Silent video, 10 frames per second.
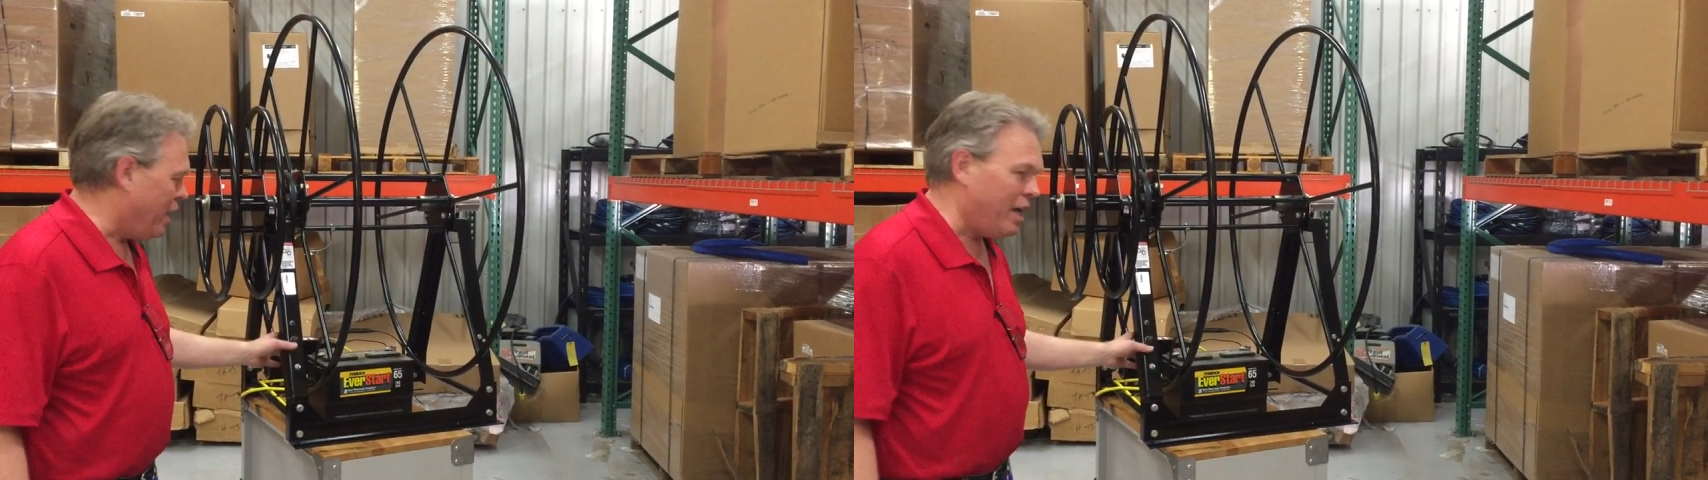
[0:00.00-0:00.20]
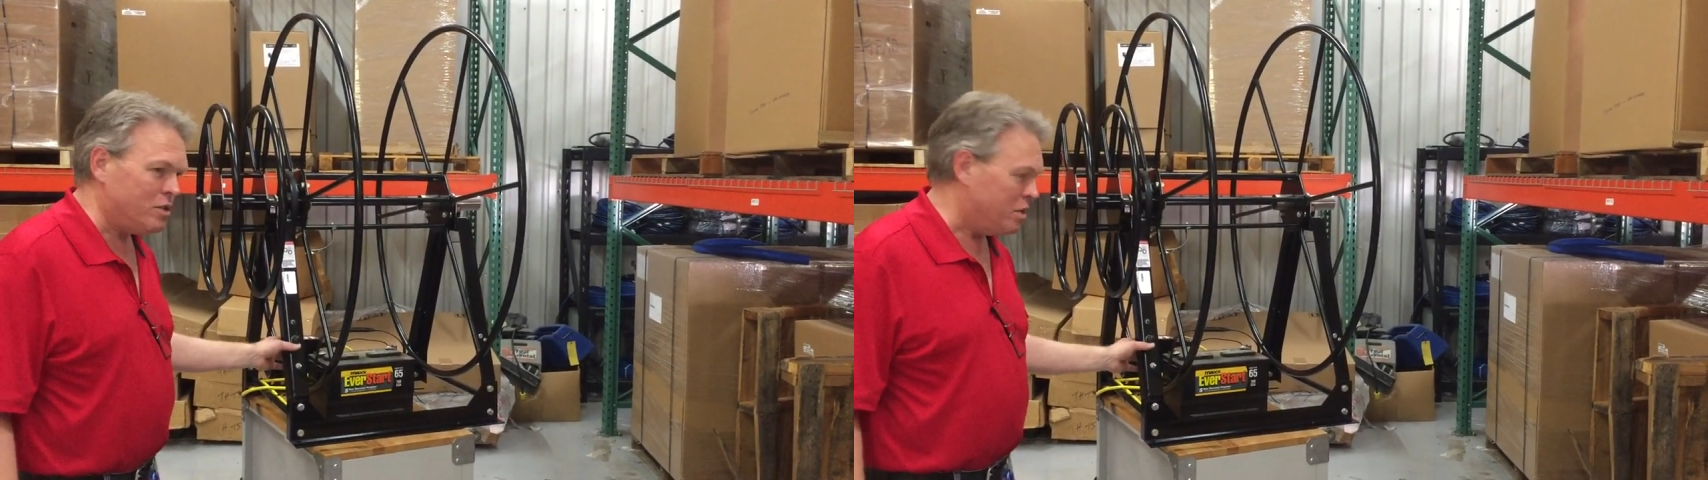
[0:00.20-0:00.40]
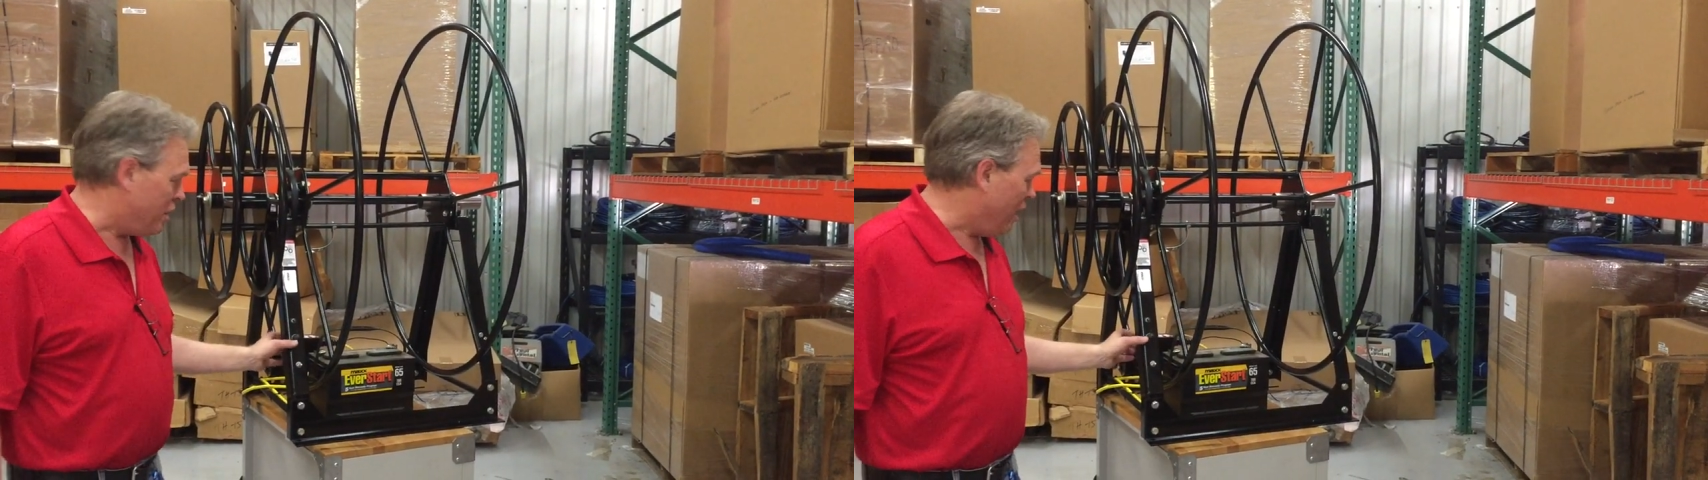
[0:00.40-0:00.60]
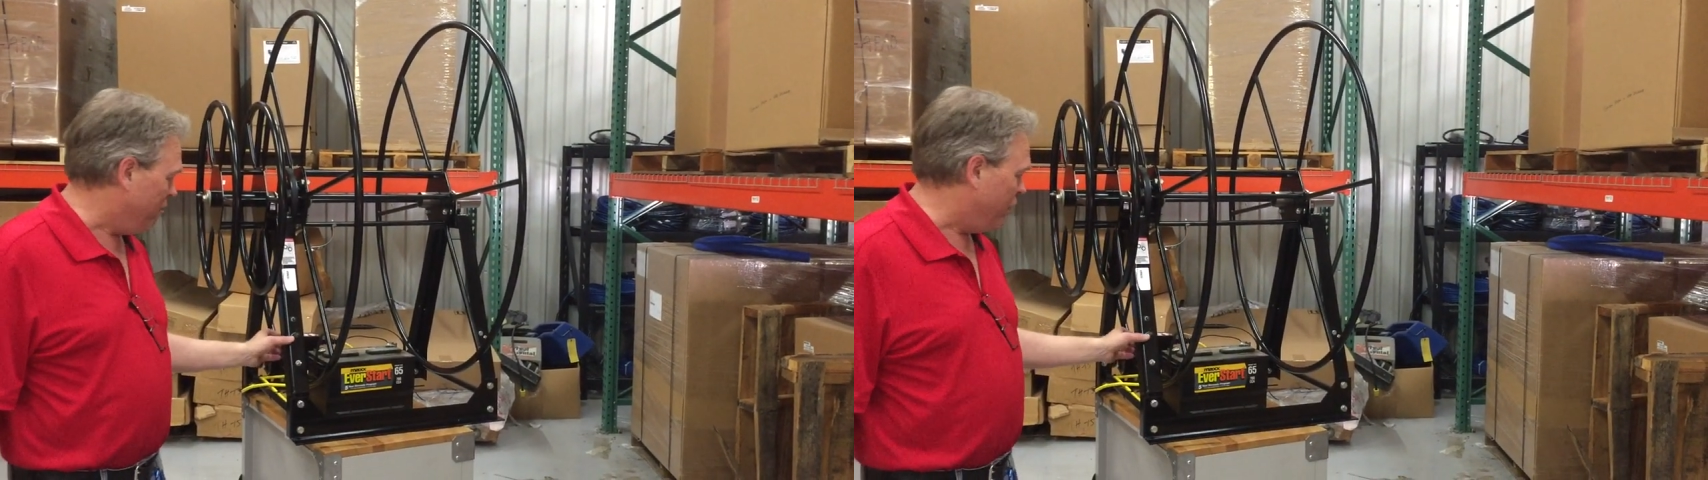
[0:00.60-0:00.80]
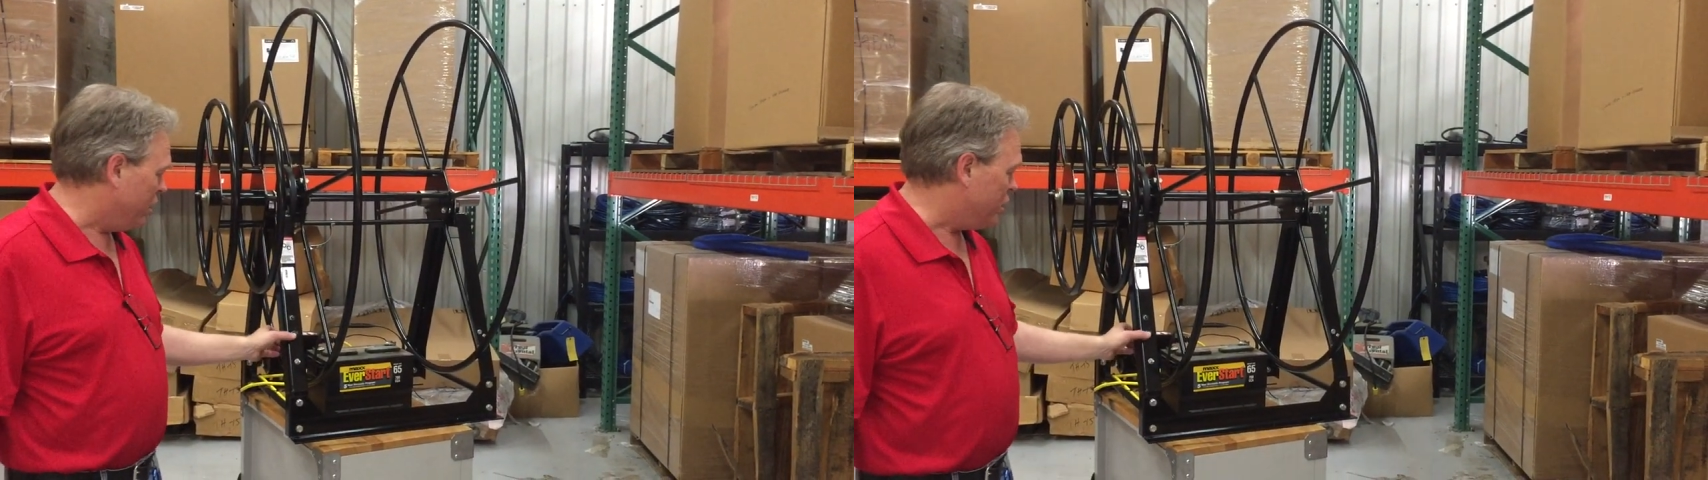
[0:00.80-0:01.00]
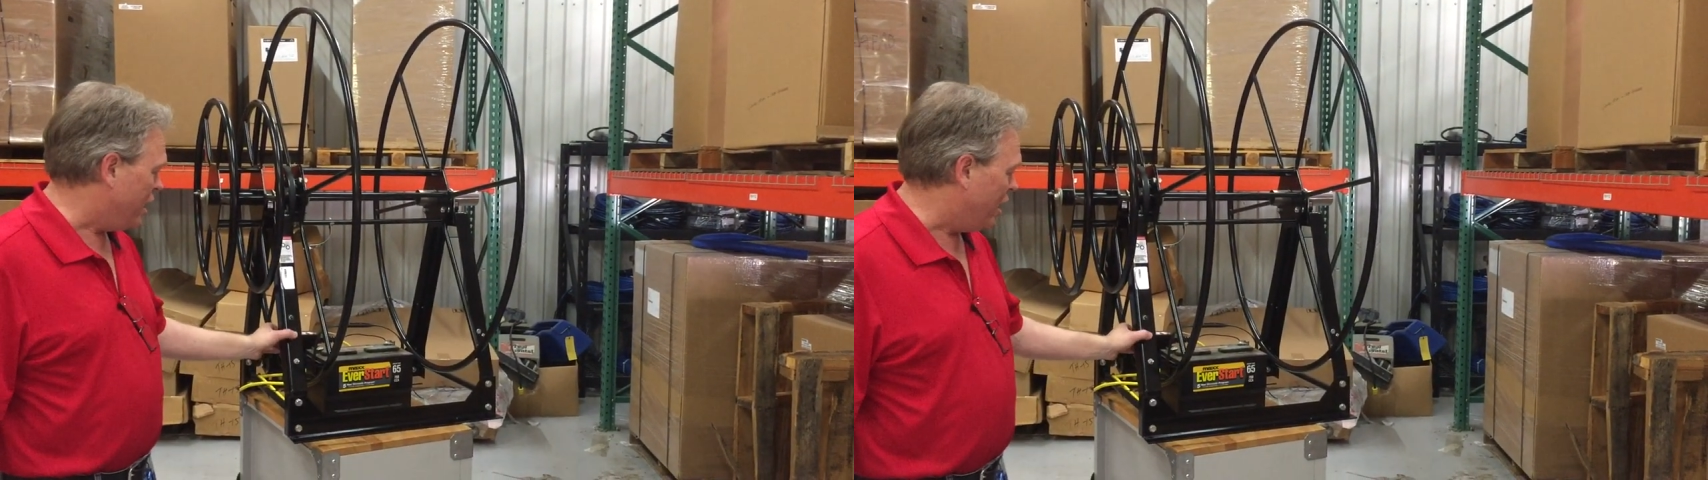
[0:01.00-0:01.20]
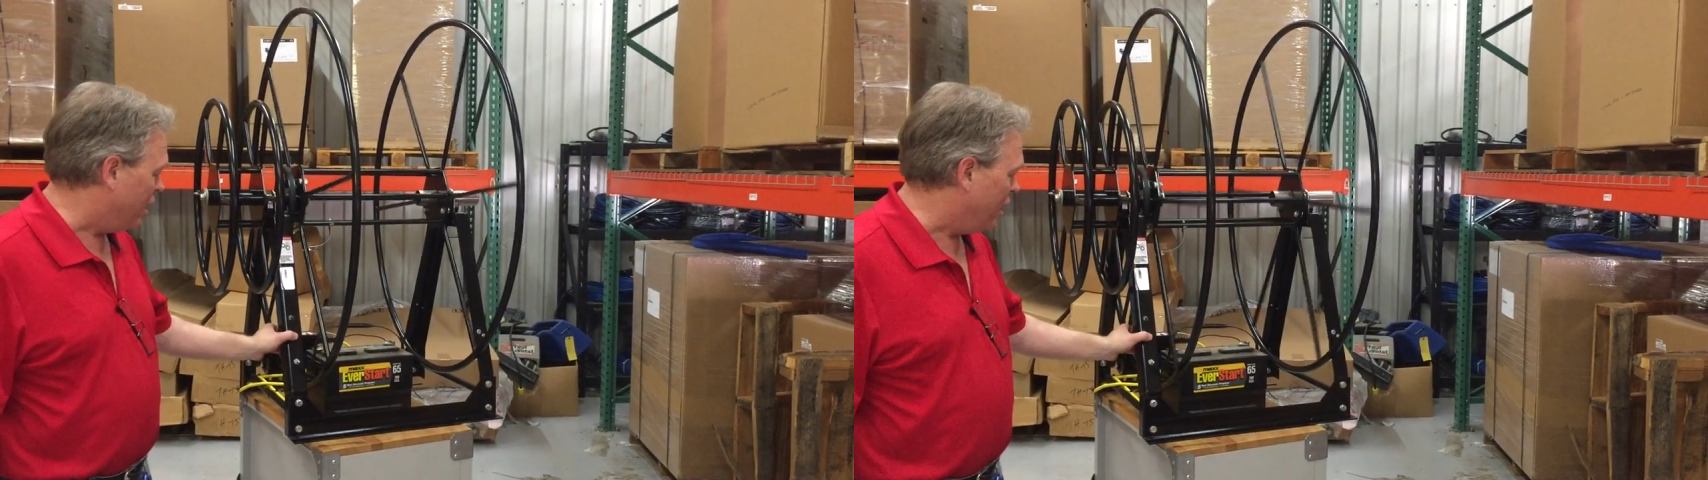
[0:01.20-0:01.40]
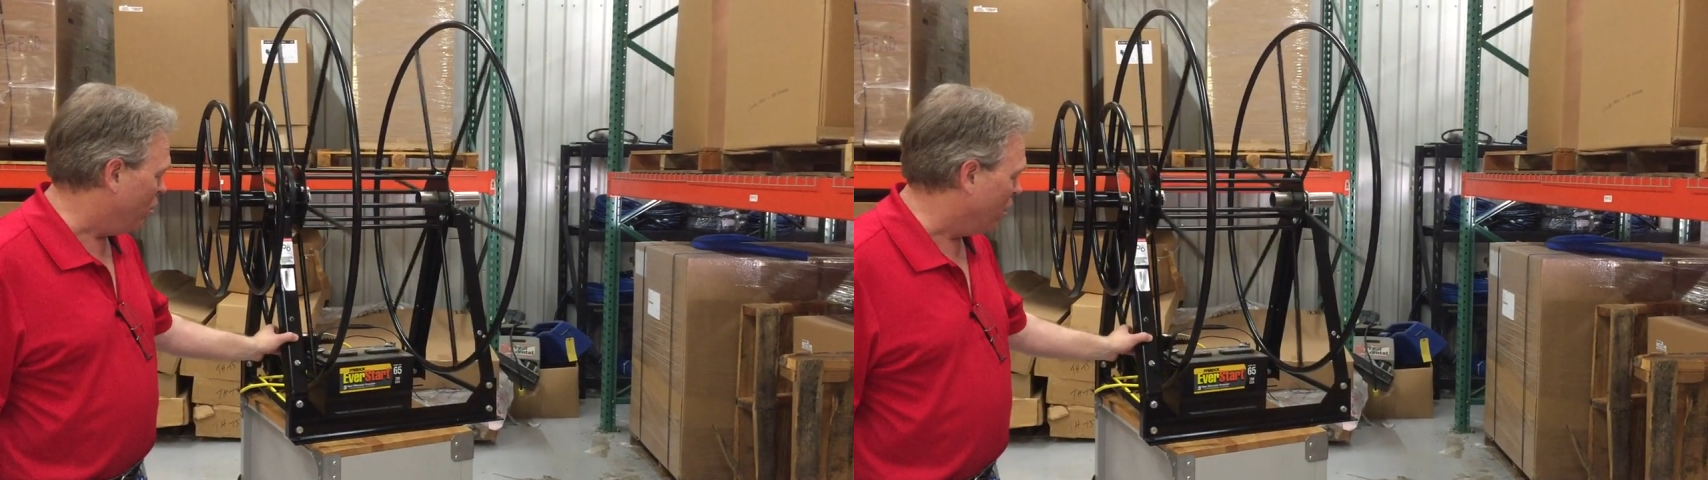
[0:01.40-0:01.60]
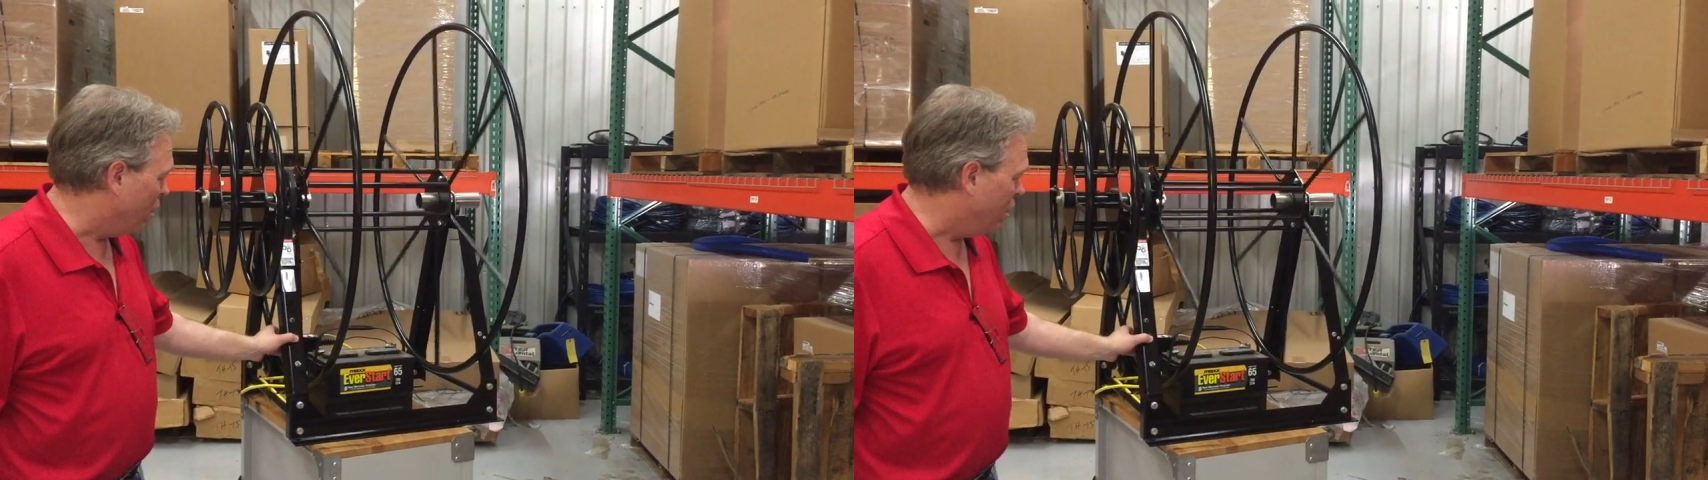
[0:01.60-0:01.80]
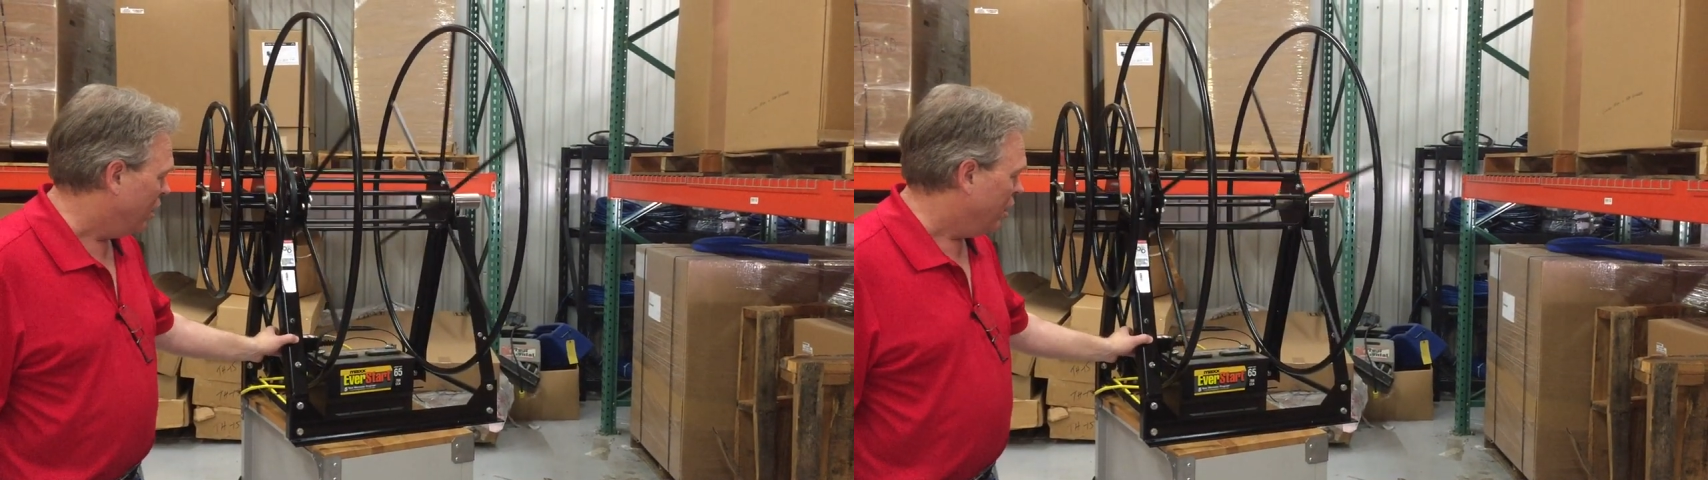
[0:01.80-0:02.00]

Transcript: it has the same functionality where